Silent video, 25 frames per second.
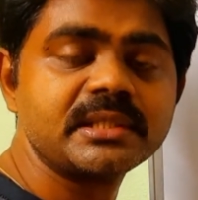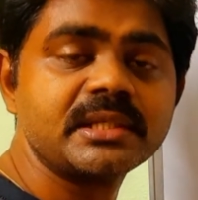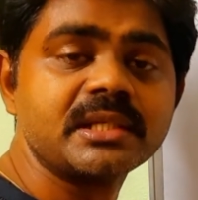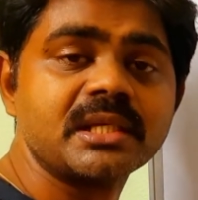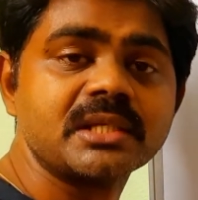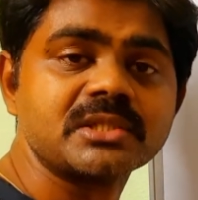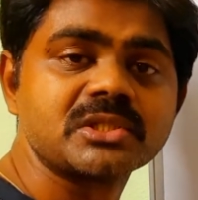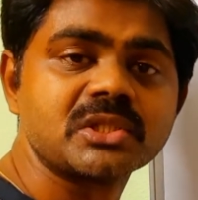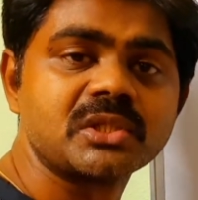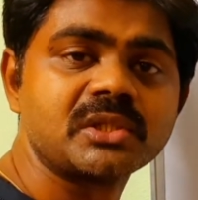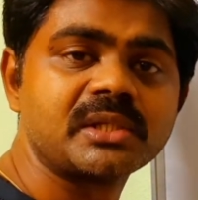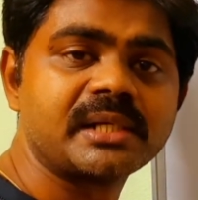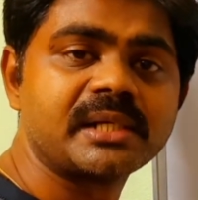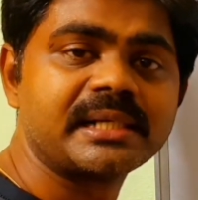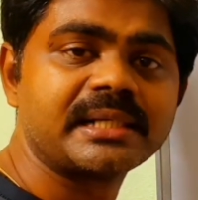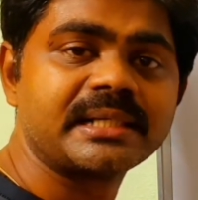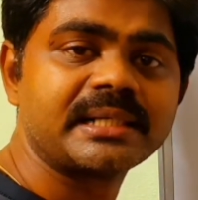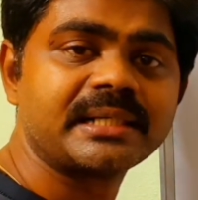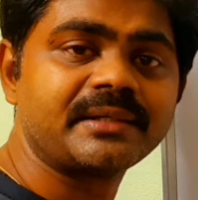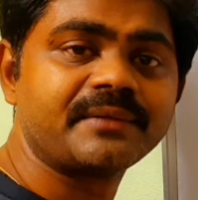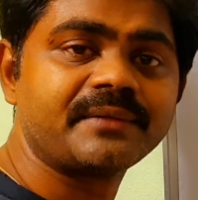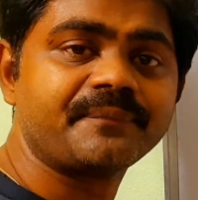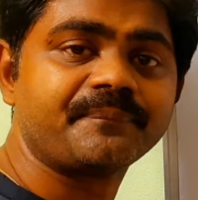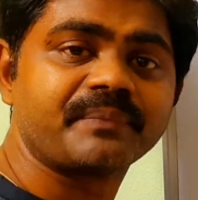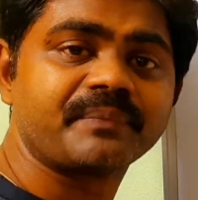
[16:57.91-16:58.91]
So
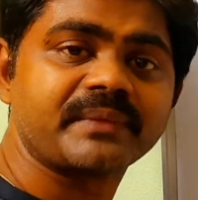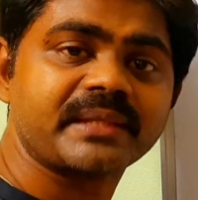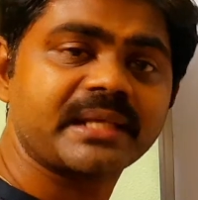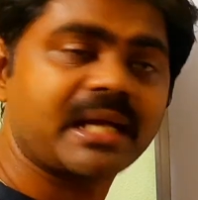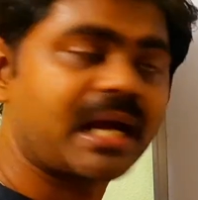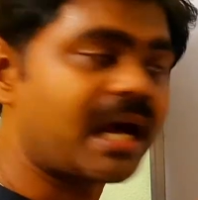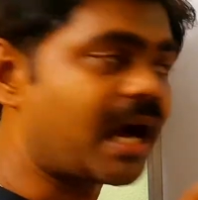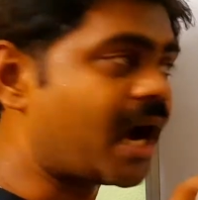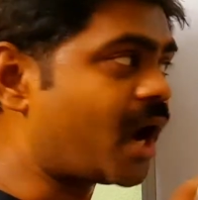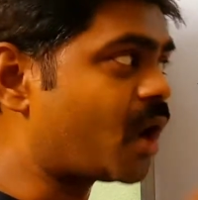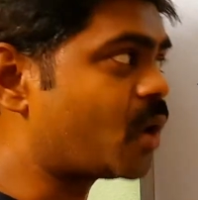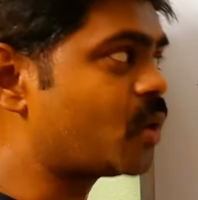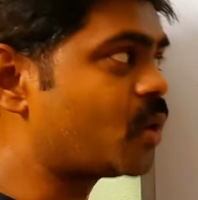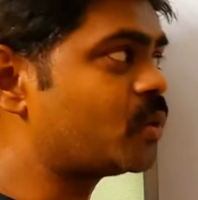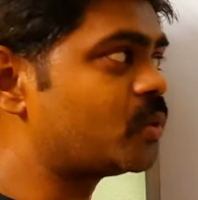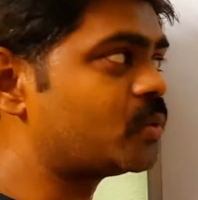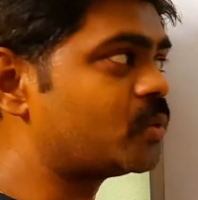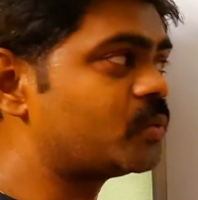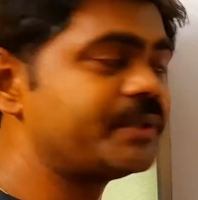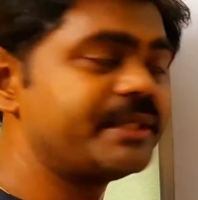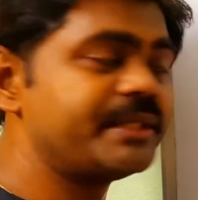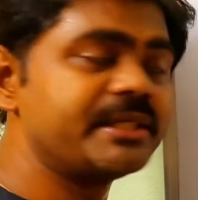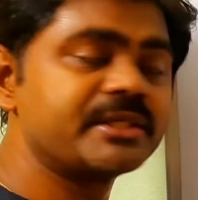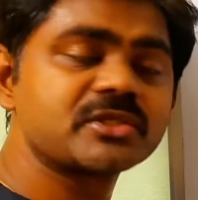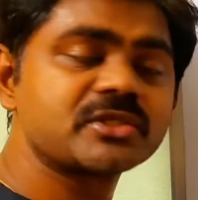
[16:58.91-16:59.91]
how
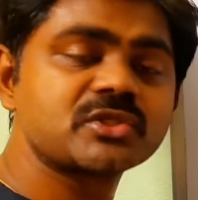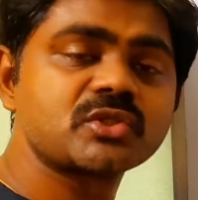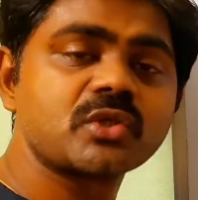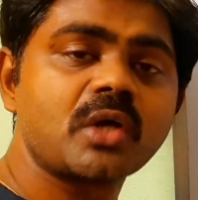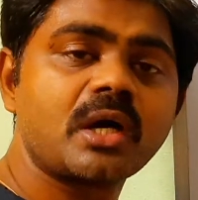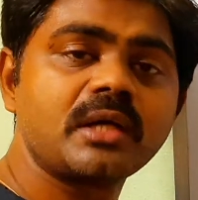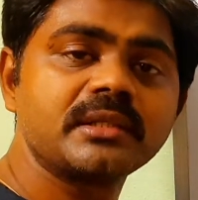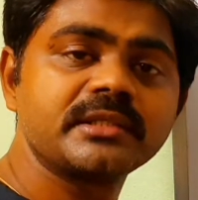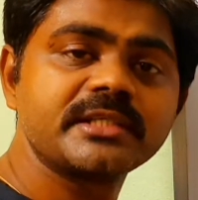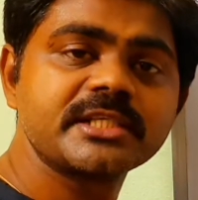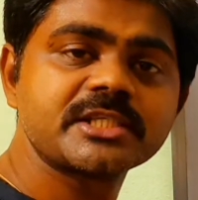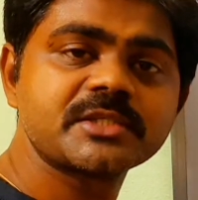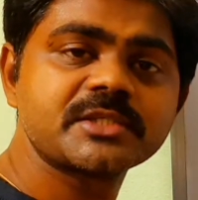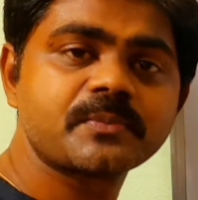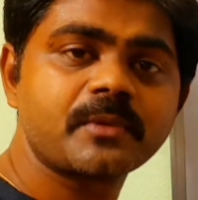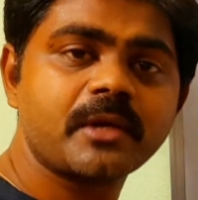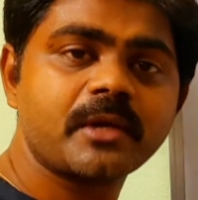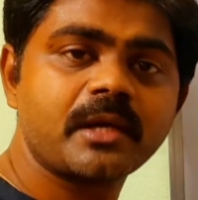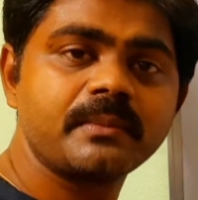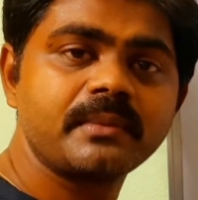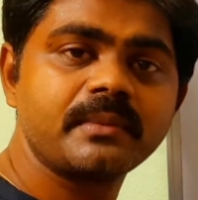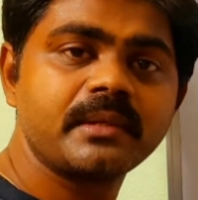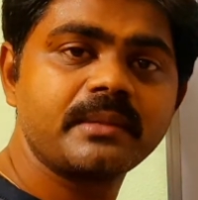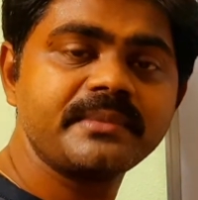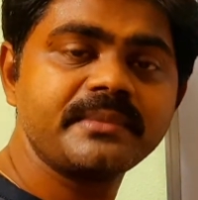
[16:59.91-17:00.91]
we need to solve this
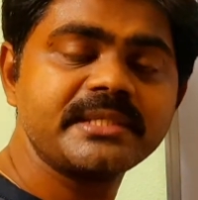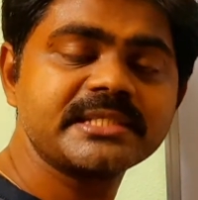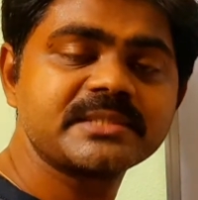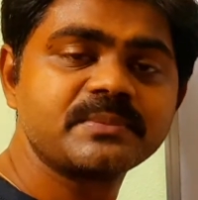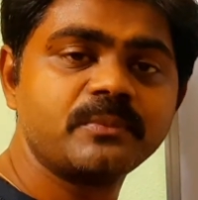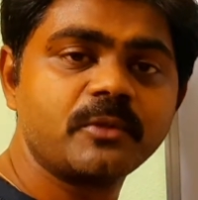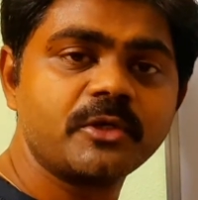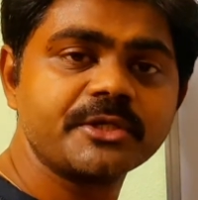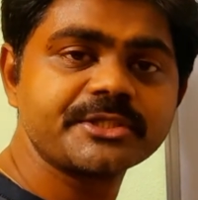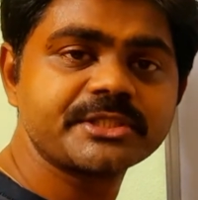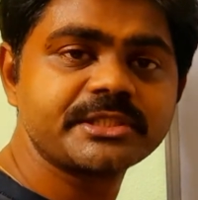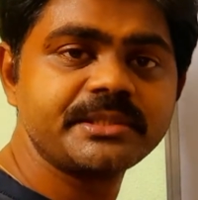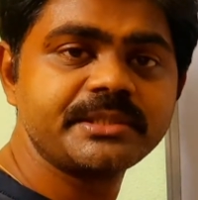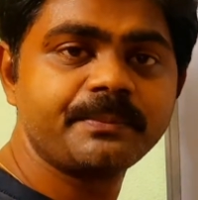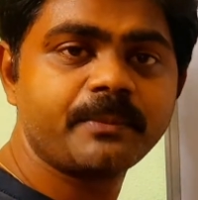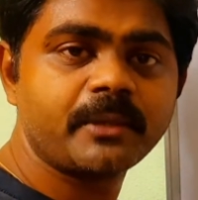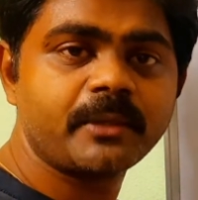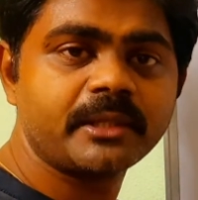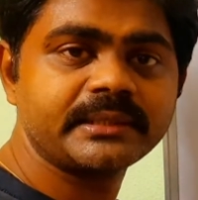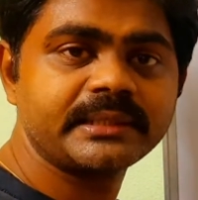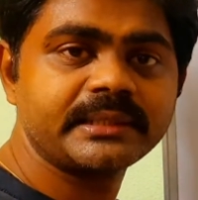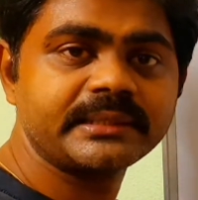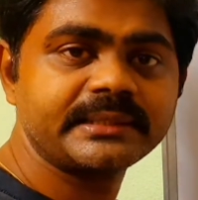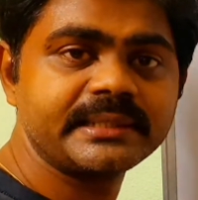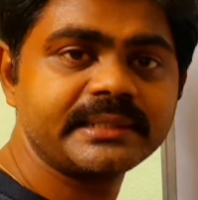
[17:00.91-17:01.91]
problem is most
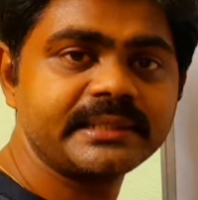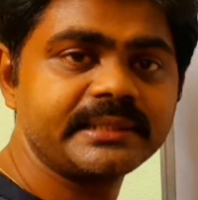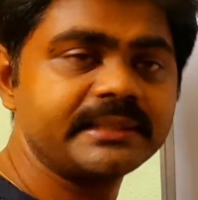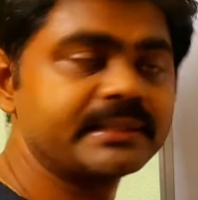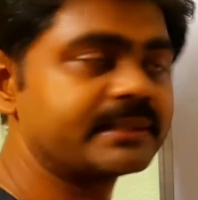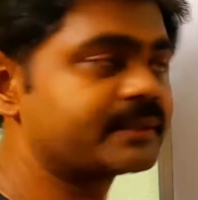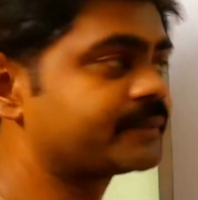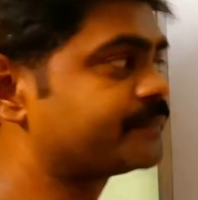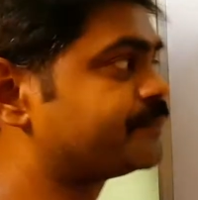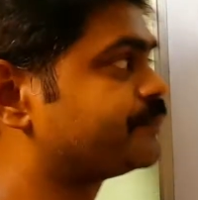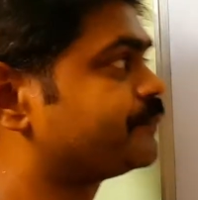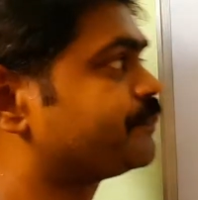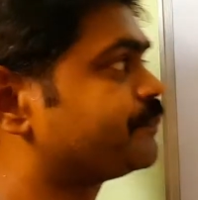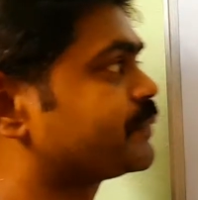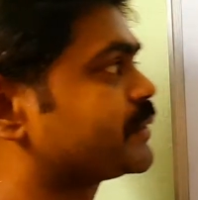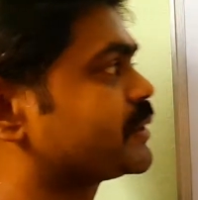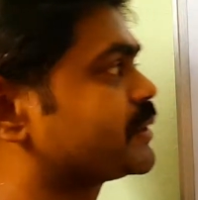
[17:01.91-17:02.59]
important thing here.